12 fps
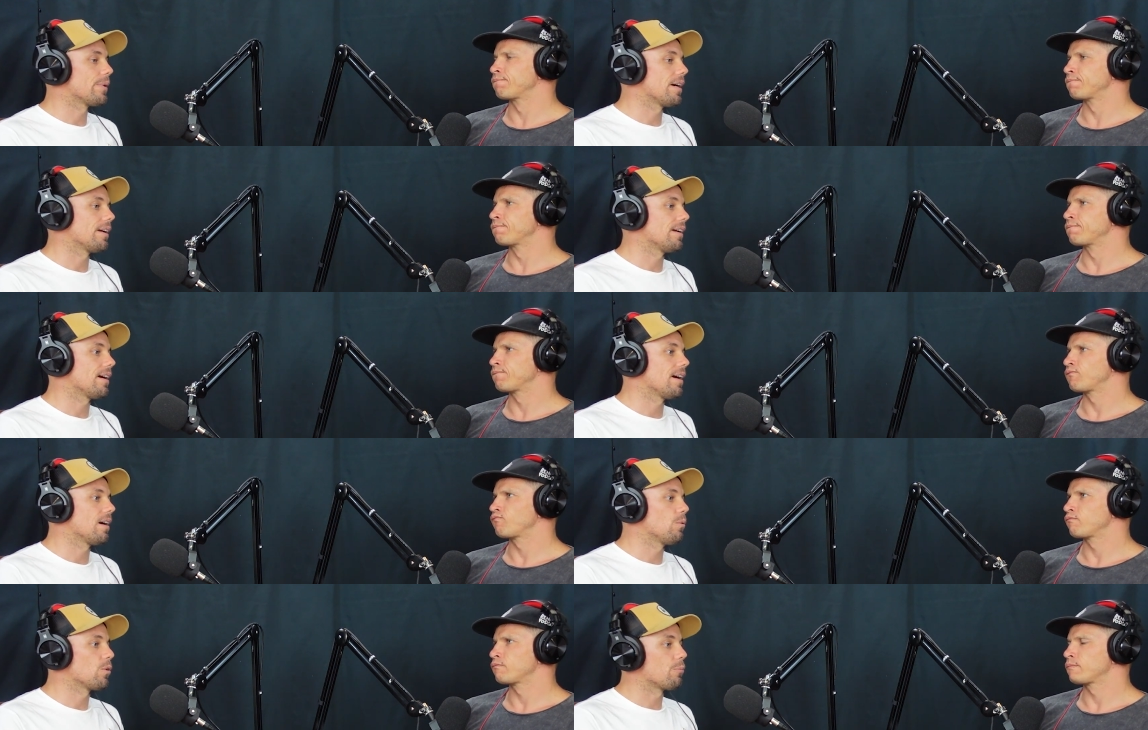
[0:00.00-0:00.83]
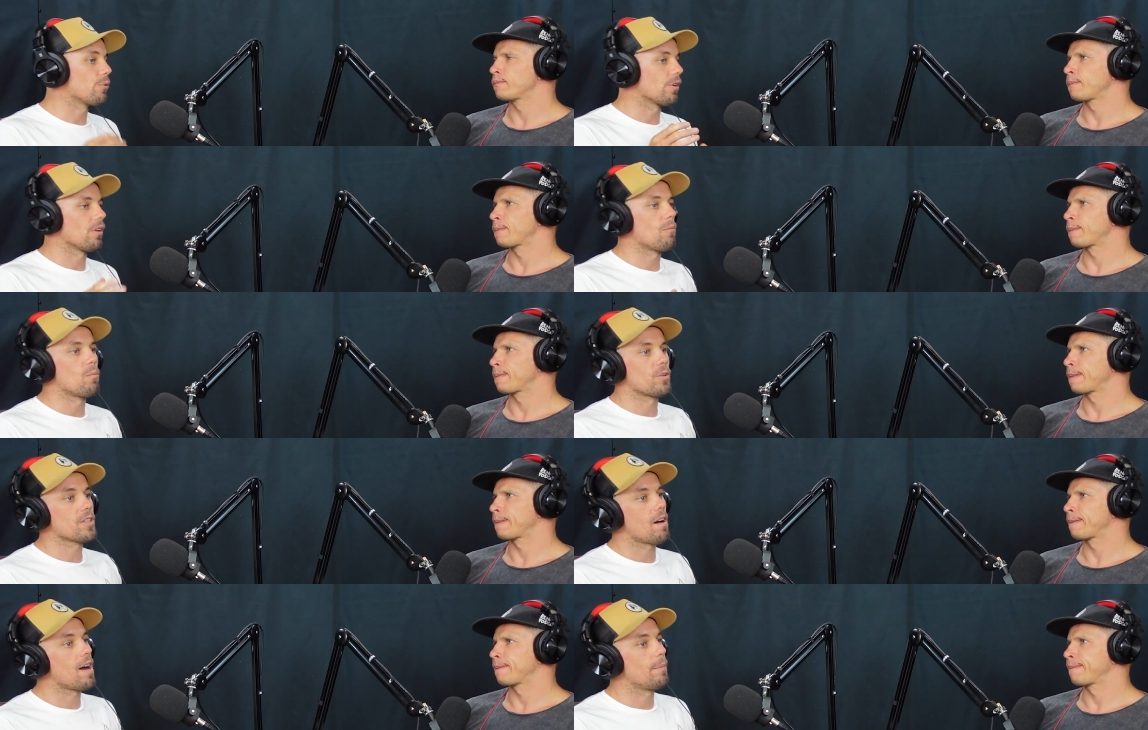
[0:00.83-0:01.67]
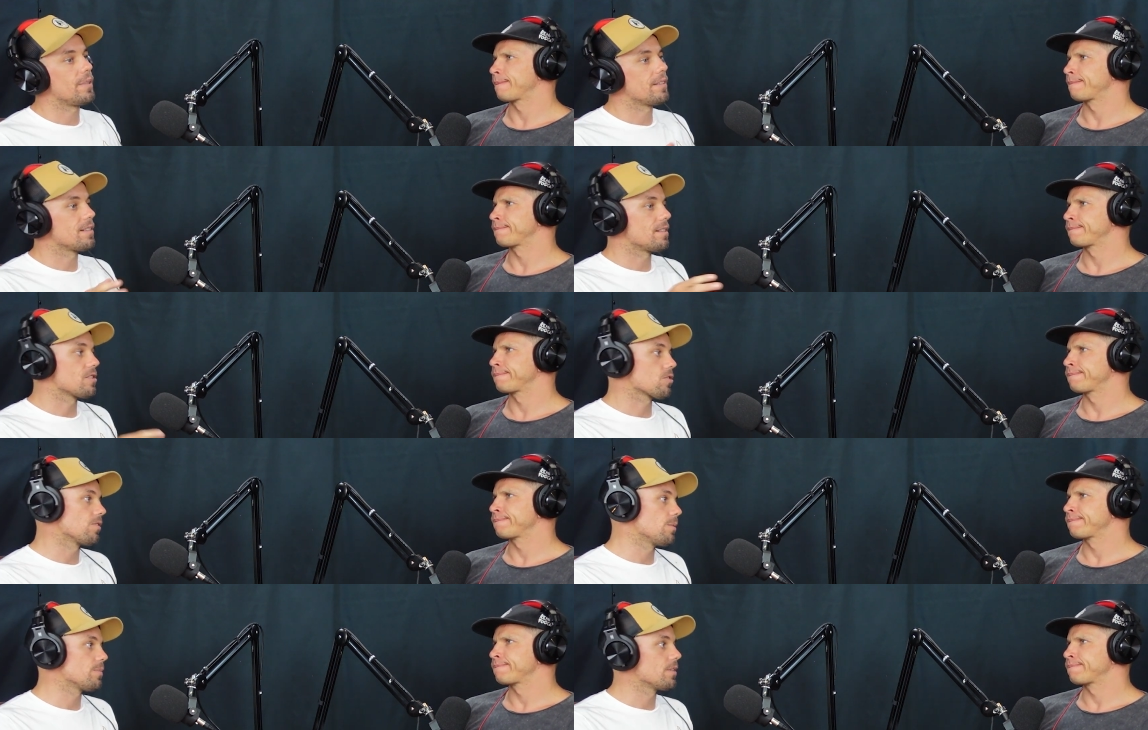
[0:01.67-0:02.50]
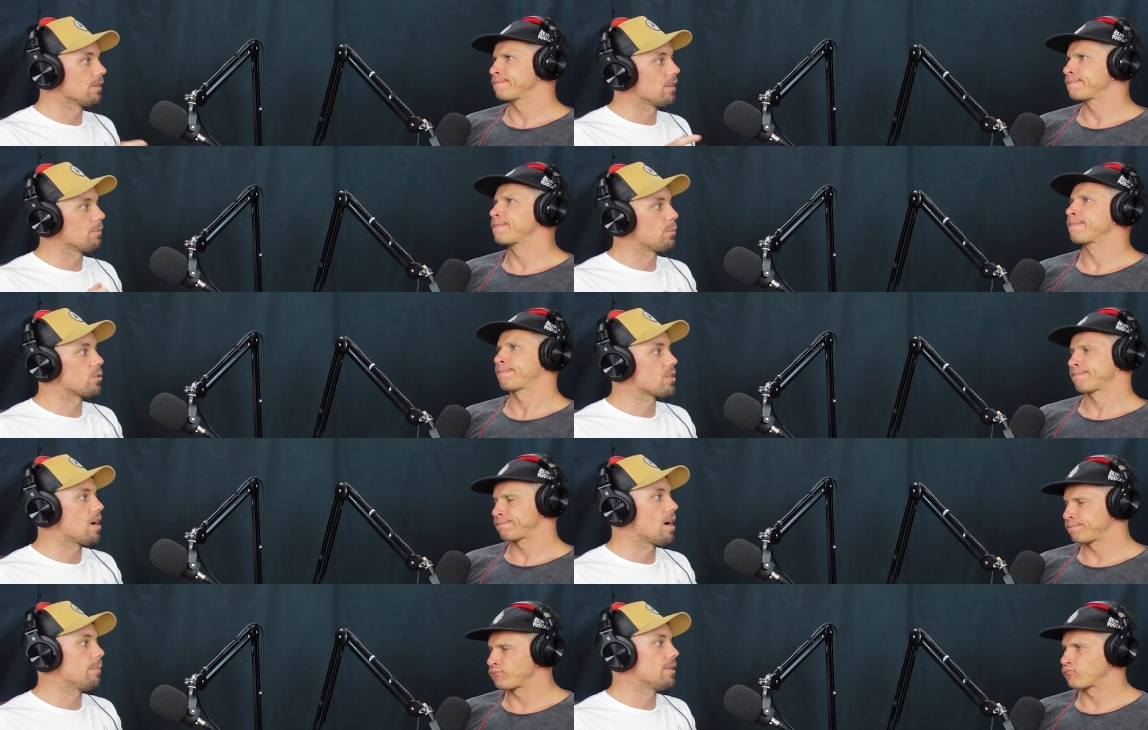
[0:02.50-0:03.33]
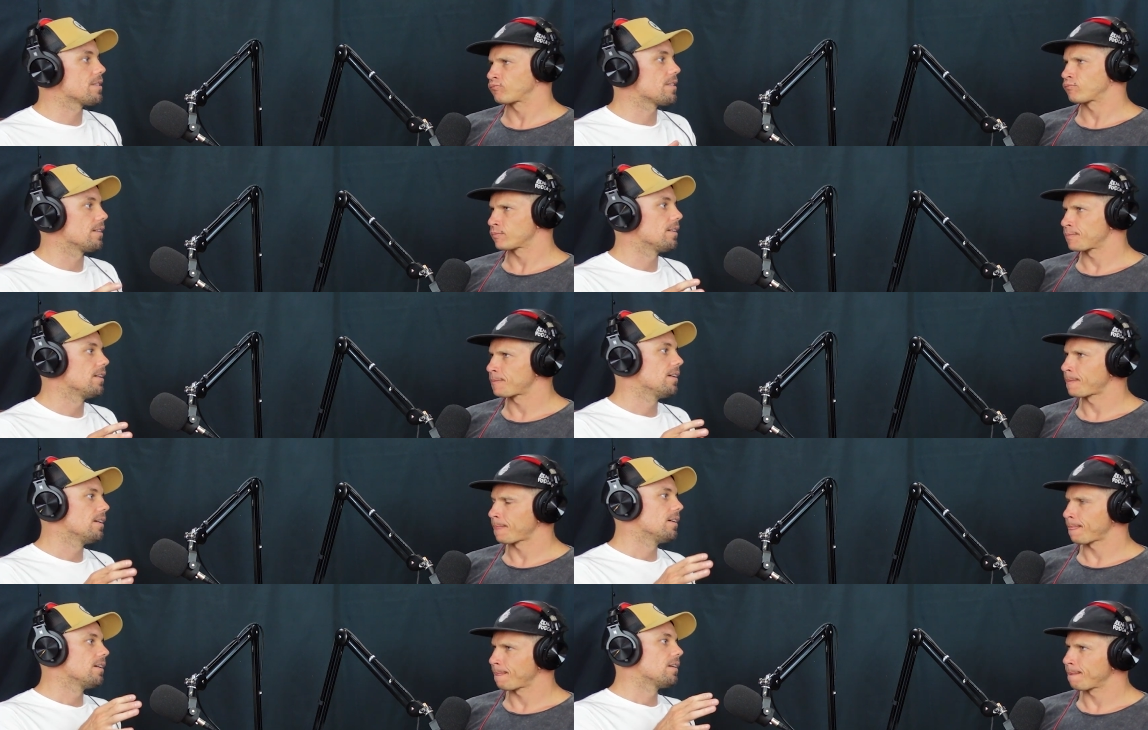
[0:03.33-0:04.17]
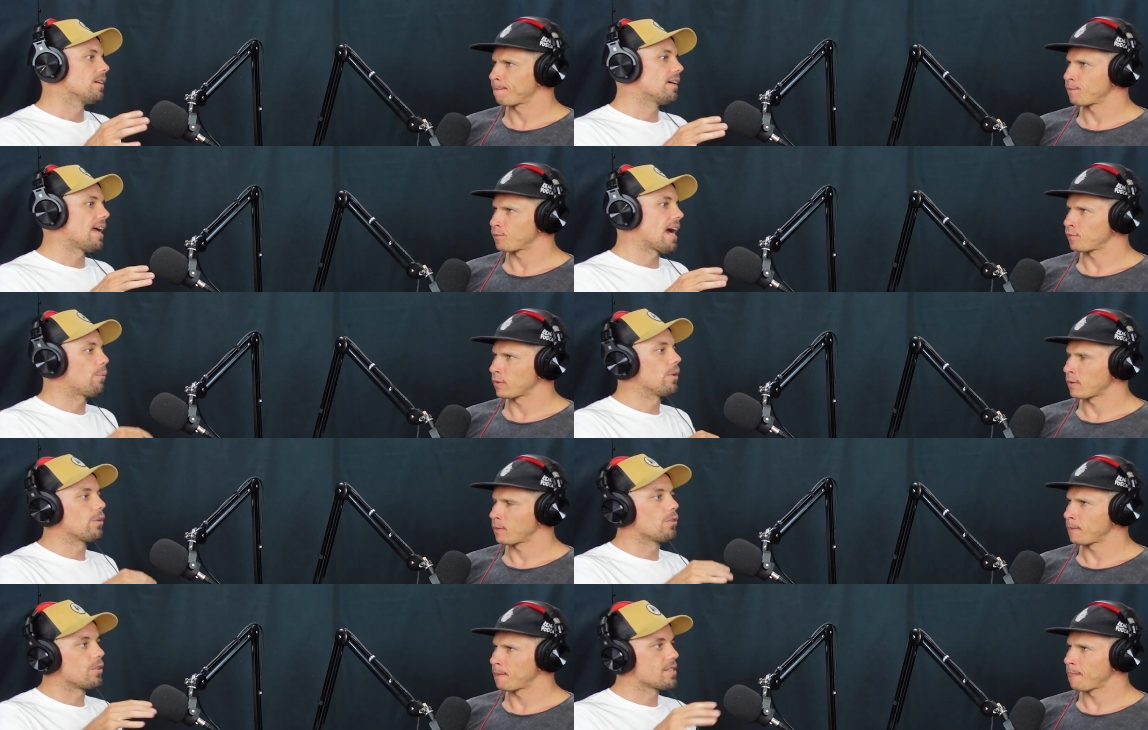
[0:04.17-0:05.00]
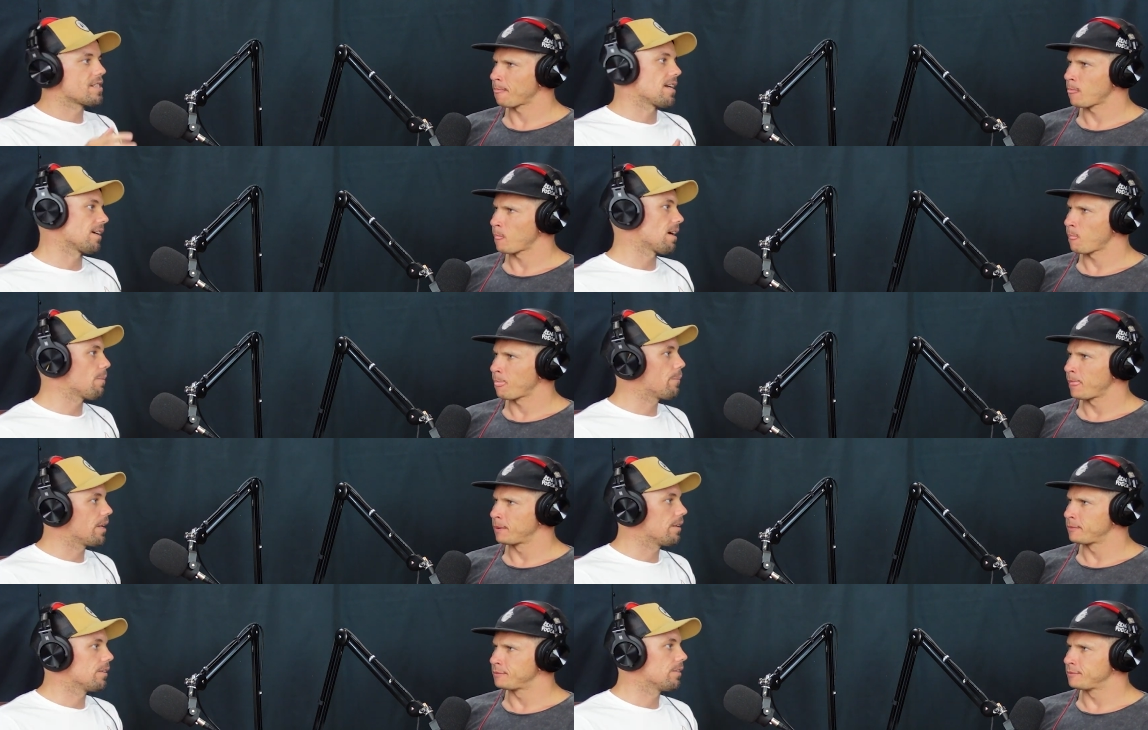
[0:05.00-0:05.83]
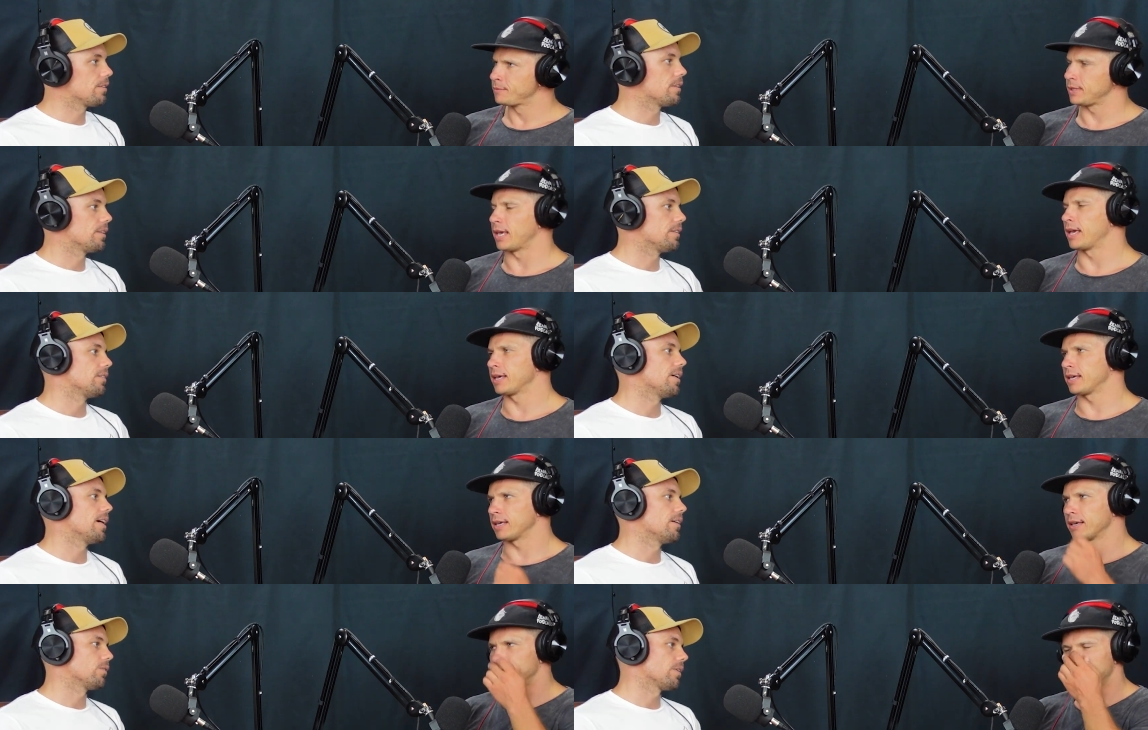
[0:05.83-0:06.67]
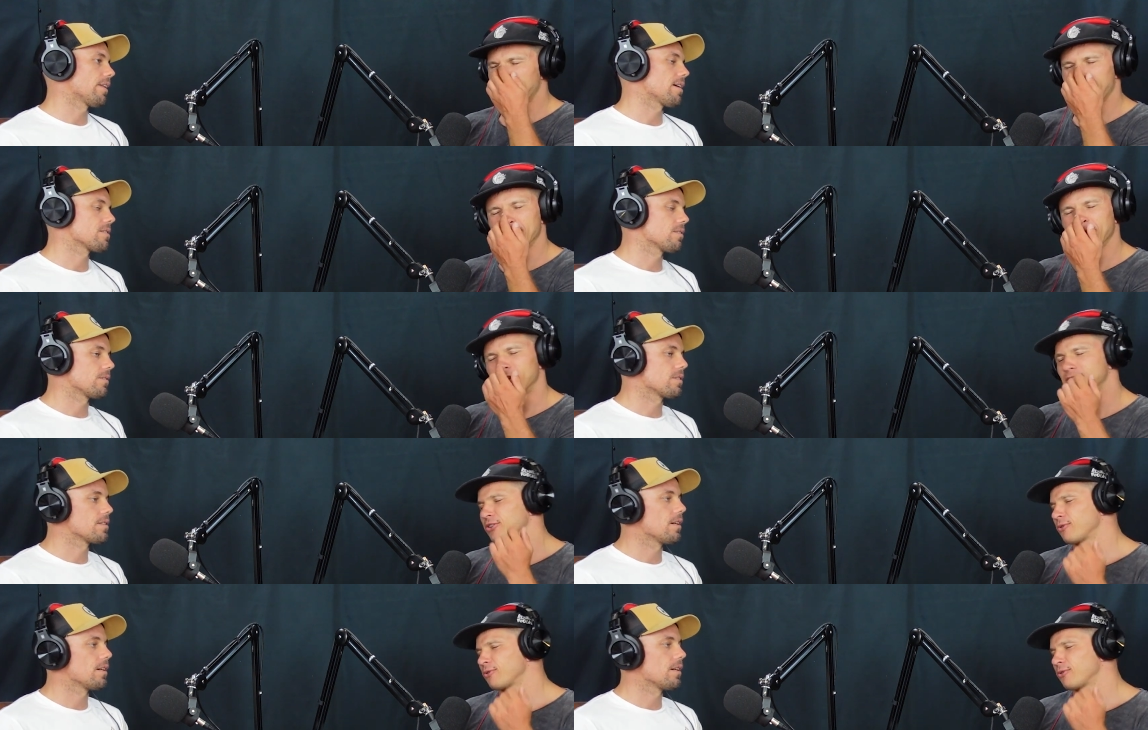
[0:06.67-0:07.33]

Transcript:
Speaker 1: but uh, I would have put a lot more time into the script, a lot more time into how we could have set it up better. And, yeah, yeah, and yeah. No, it's